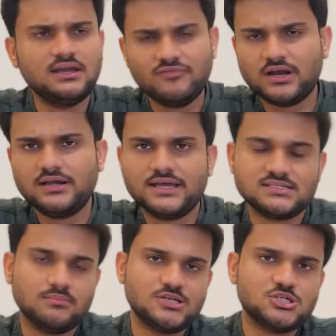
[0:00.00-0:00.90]
difficulty as
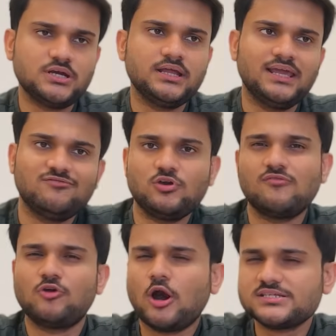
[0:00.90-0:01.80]
I mentioned if you
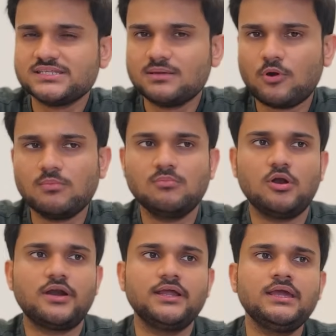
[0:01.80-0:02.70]
have not seen the problem
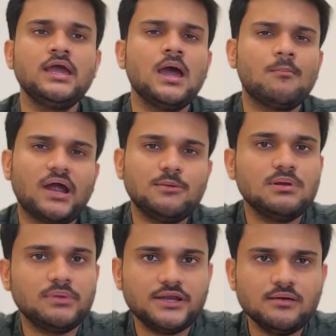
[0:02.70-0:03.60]
already might be
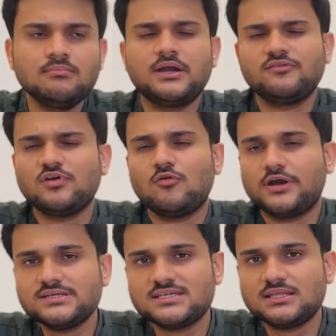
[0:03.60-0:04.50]
medium but if you have
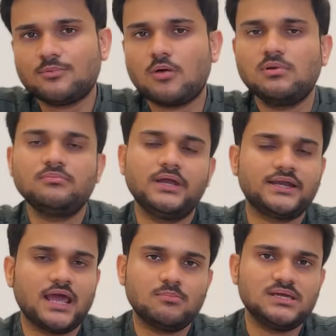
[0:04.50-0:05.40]
already seen the problem it
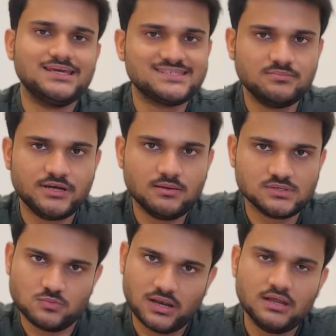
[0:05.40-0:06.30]
can be easy medium
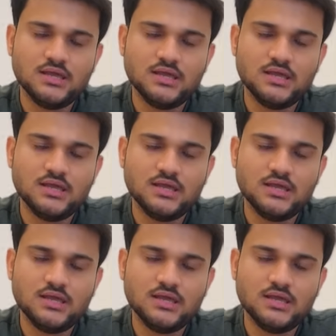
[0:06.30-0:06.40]
as well.